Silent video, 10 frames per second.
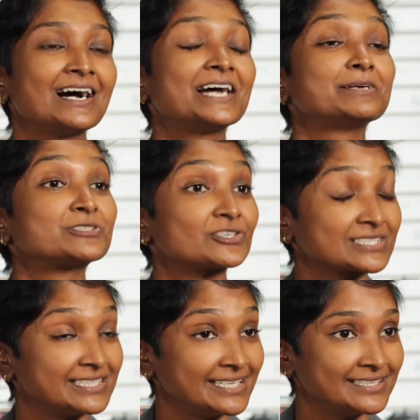I am
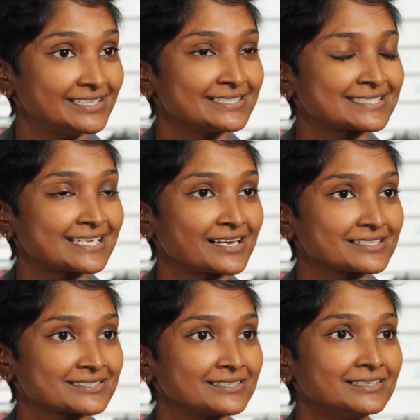Dr. Nadine
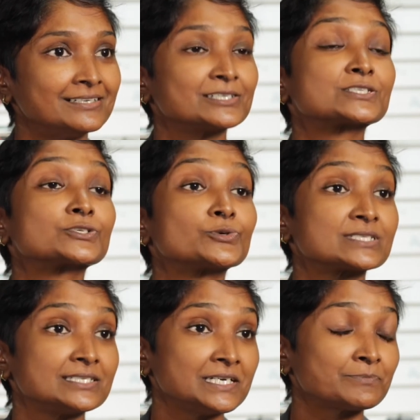Sangster,
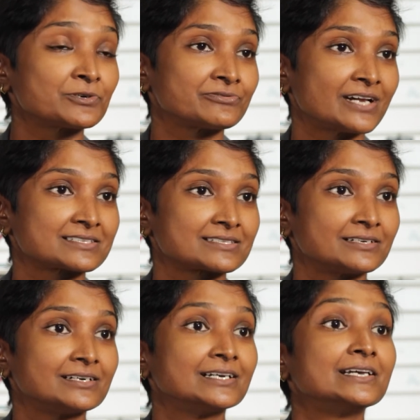Associate
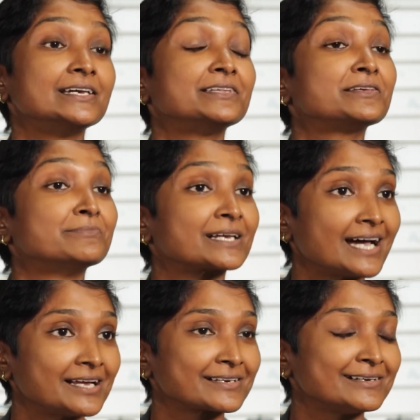Professor in the
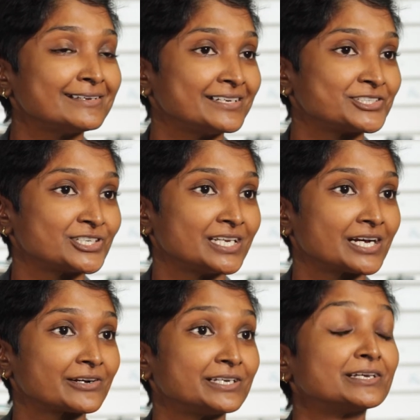Mechanical
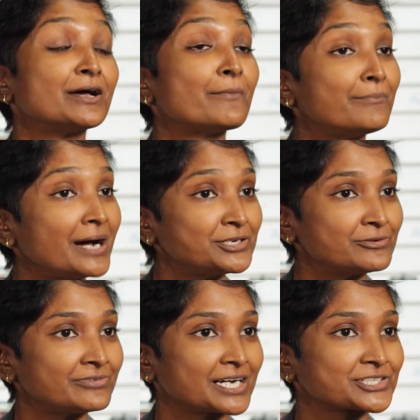Engineering,
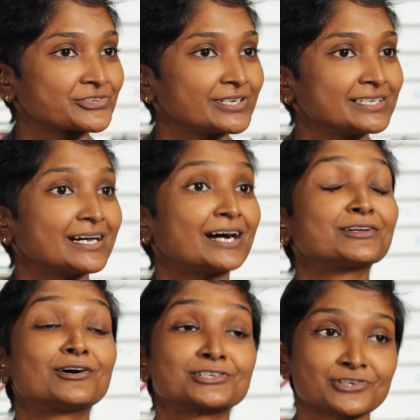Manufacturing and
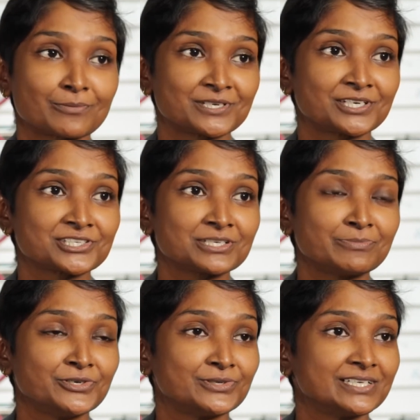Entrepreneurship
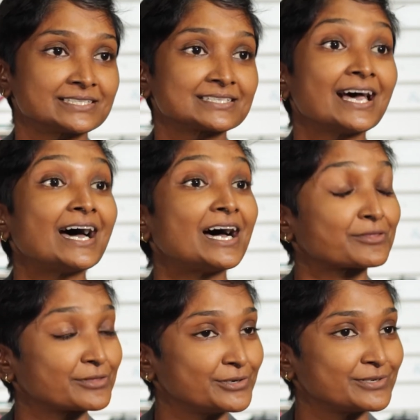Unit
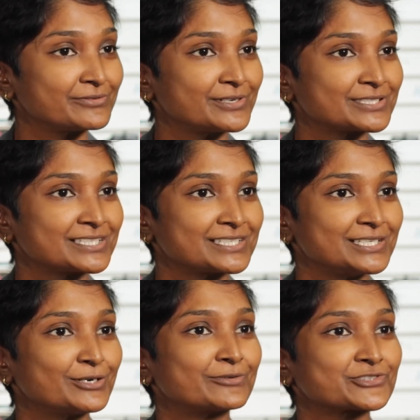at the
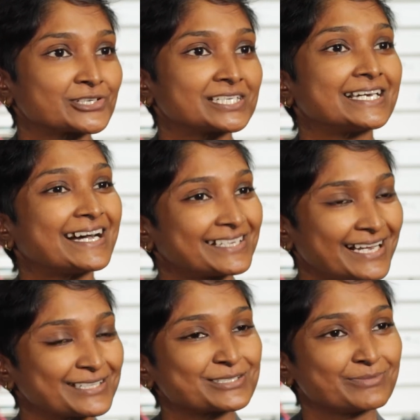University of Trinidad
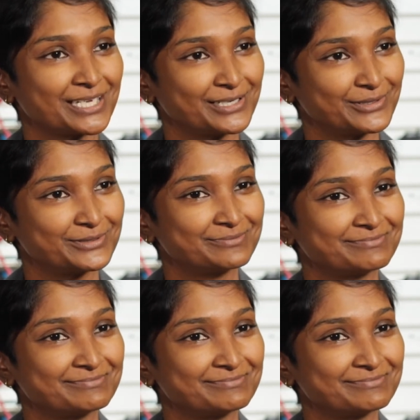and Tobago.